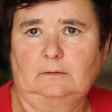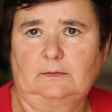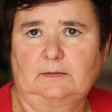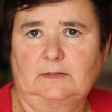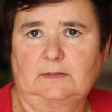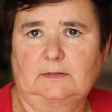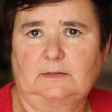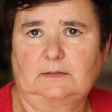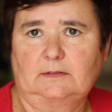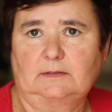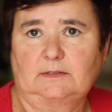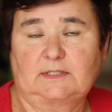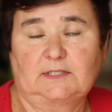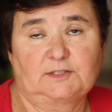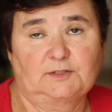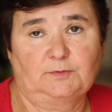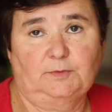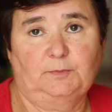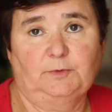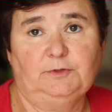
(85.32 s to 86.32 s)
Um,
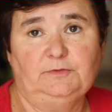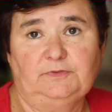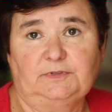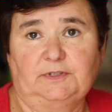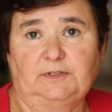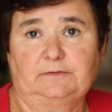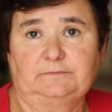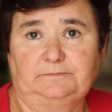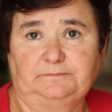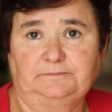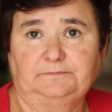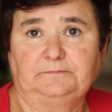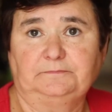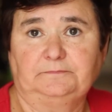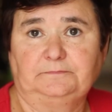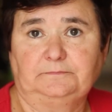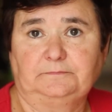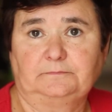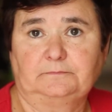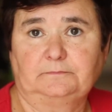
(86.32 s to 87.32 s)
Since we moved here.
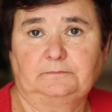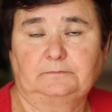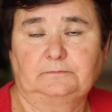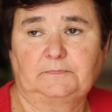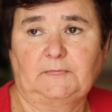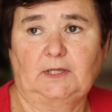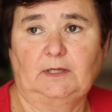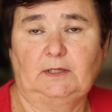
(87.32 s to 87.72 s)
Which was?